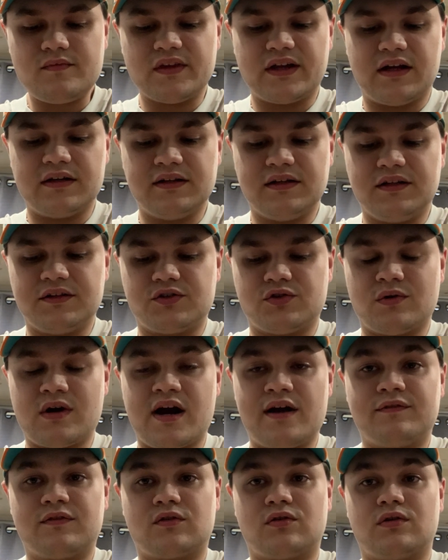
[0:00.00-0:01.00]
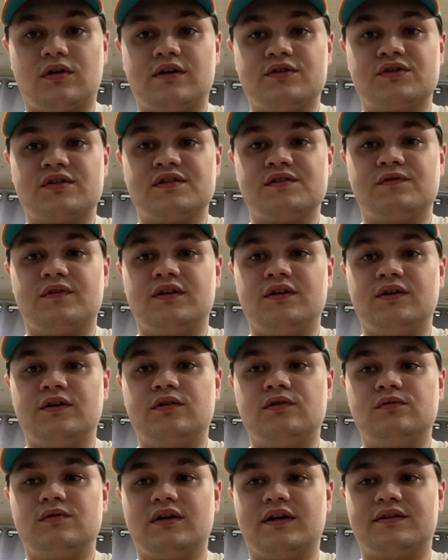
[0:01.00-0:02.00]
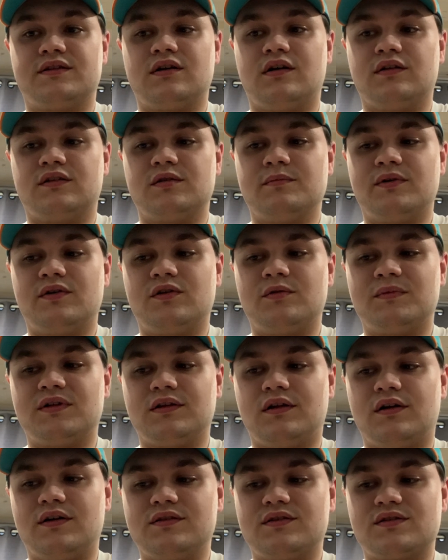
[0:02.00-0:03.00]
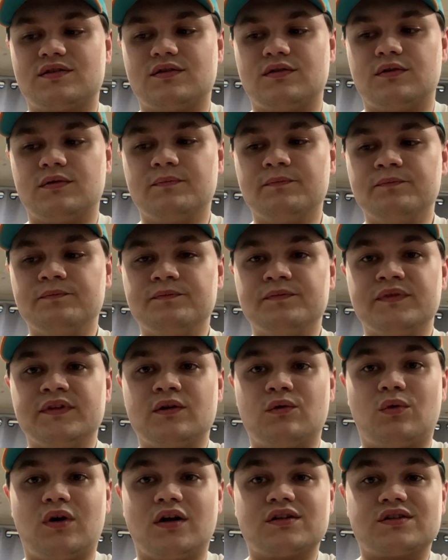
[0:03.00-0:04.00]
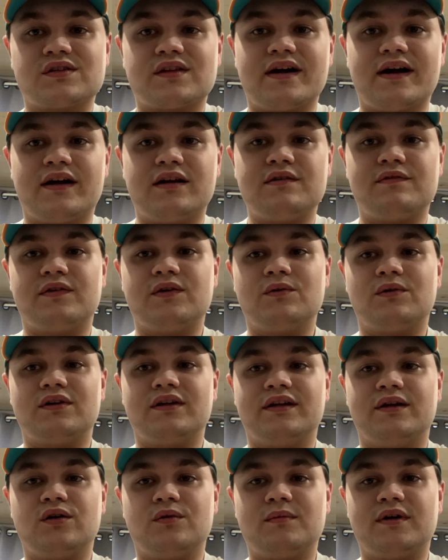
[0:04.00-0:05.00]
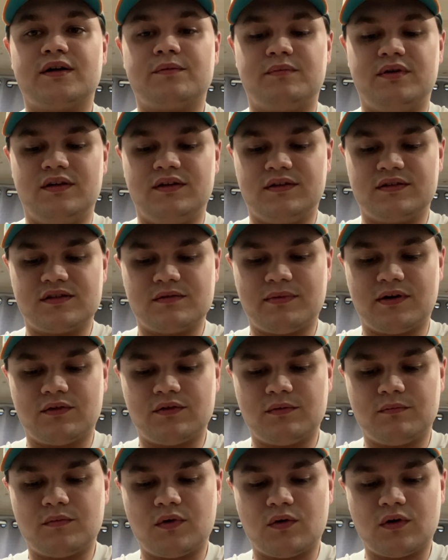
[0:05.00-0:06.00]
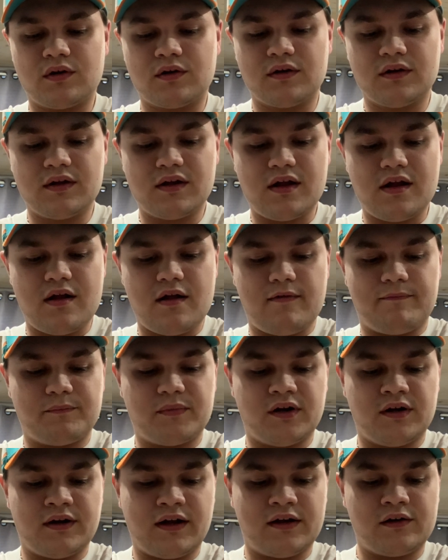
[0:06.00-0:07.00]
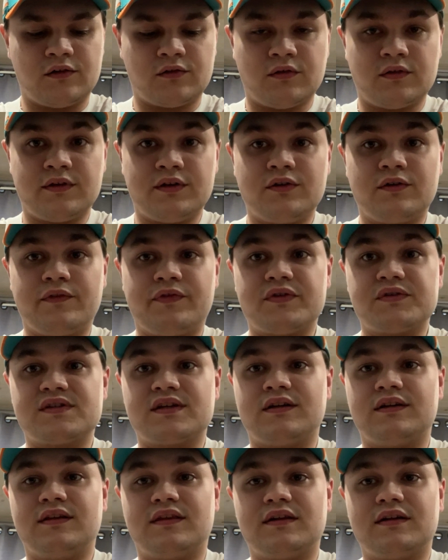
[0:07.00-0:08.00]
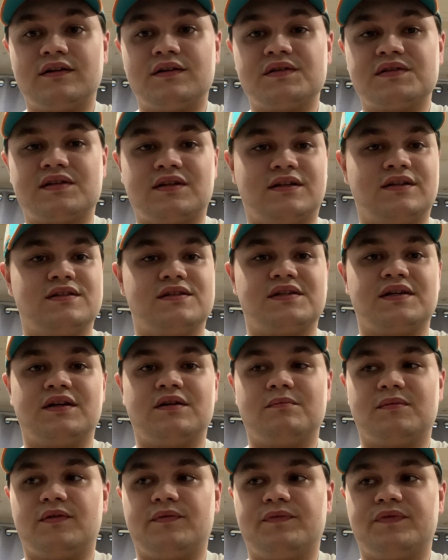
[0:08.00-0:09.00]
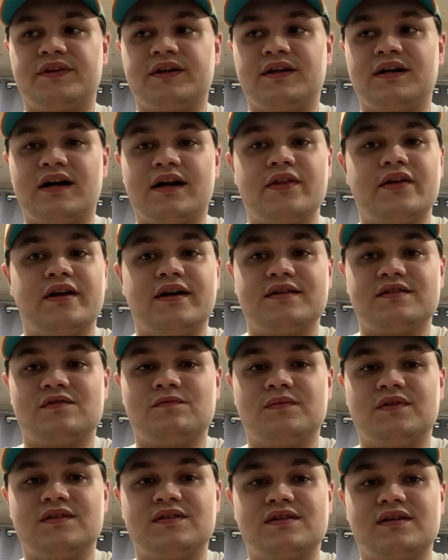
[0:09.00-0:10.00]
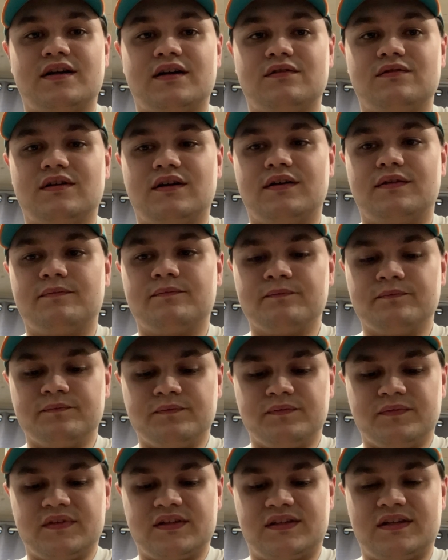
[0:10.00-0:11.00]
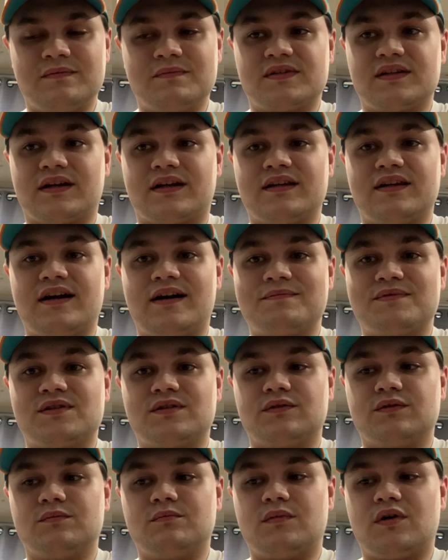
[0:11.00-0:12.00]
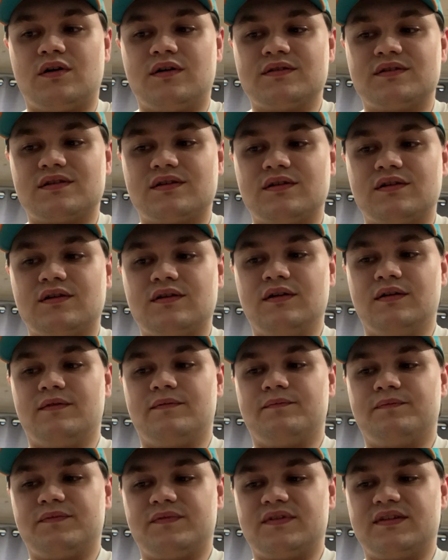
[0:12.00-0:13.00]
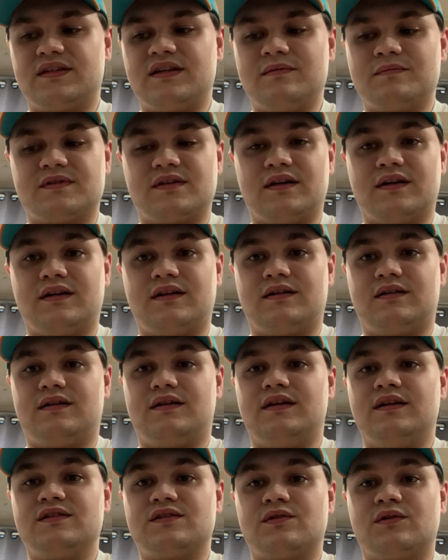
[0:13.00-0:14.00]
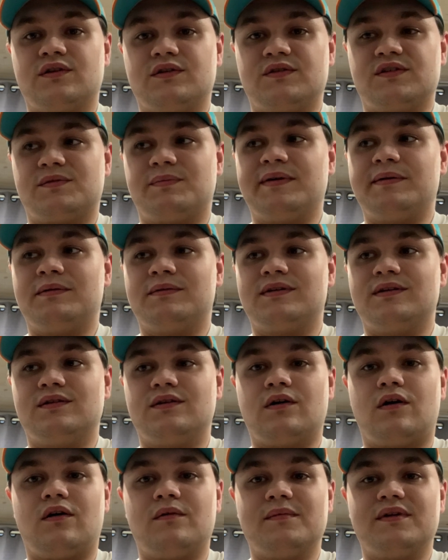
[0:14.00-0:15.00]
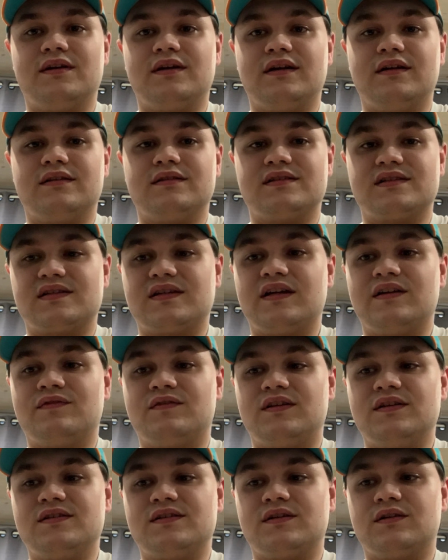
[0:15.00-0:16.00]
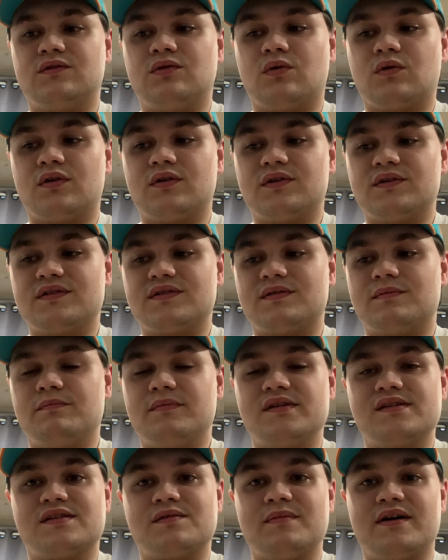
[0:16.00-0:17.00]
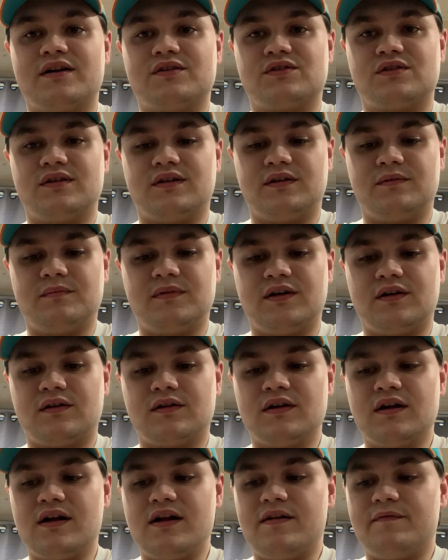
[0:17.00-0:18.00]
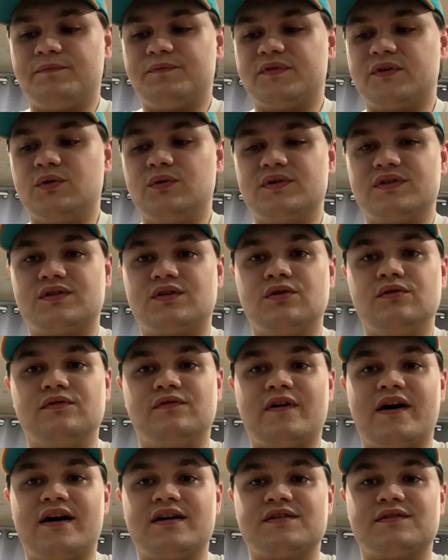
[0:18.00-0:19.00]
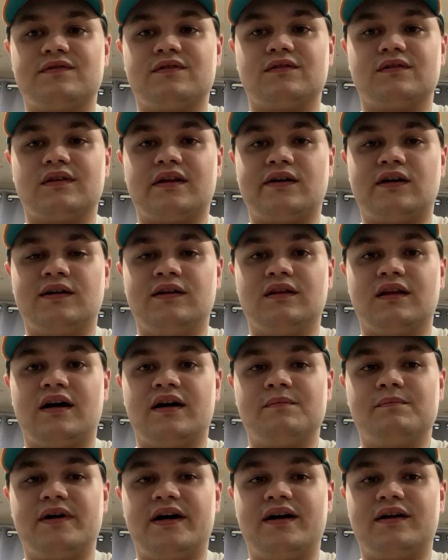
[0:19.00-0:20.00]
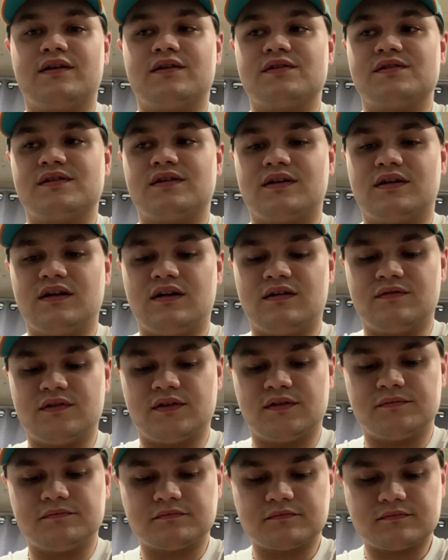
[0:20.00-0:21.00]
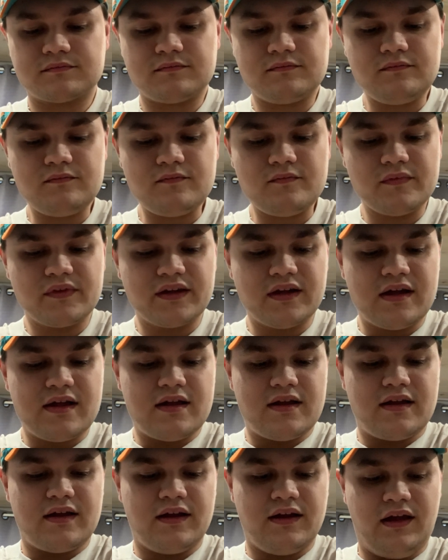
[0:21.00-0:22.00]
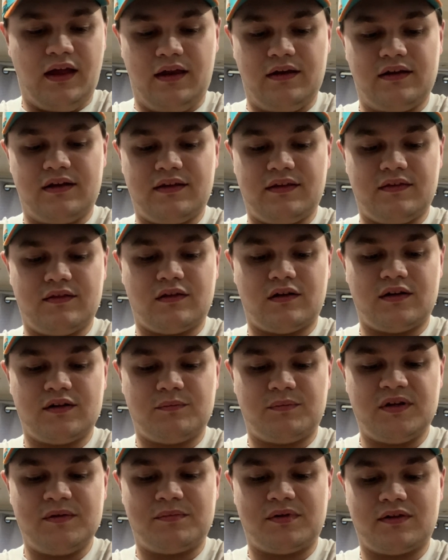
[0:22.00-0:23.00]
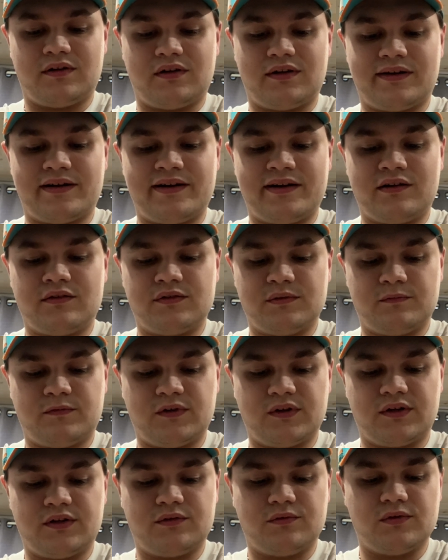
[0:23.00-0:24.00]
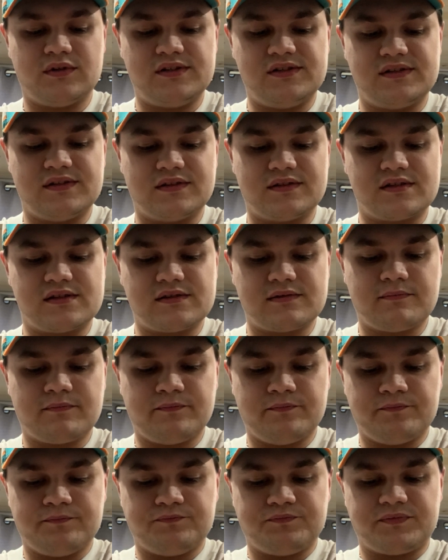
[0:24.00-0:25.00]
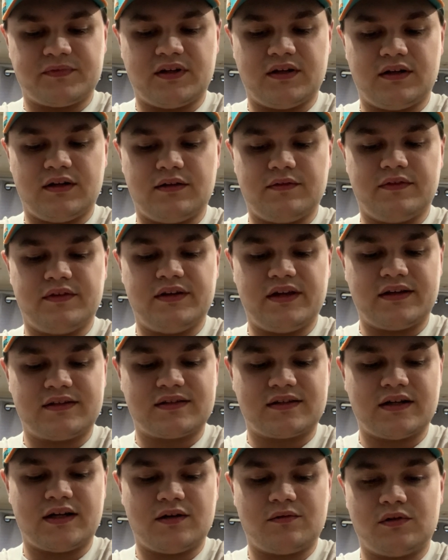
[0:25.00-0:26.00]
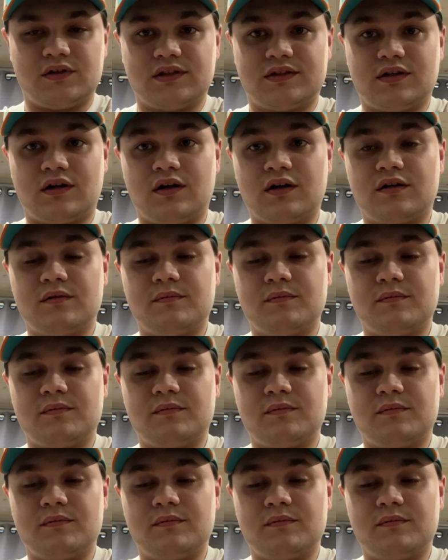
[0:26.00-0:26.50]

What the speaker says: did a draft crushes video where I talked about him a lot, so watch that if you want to hear my opinions about him more. But I don't really know if there's anything else I can say about the guy that hasn't been said, right? Seems like an absolute monster. Seems like he's going to just be able to dominate safeties and corners, a mismatch nightmare who is too fast for linebackers to cover. And a lot of people are high on him for good reasons. The next guy I want to talk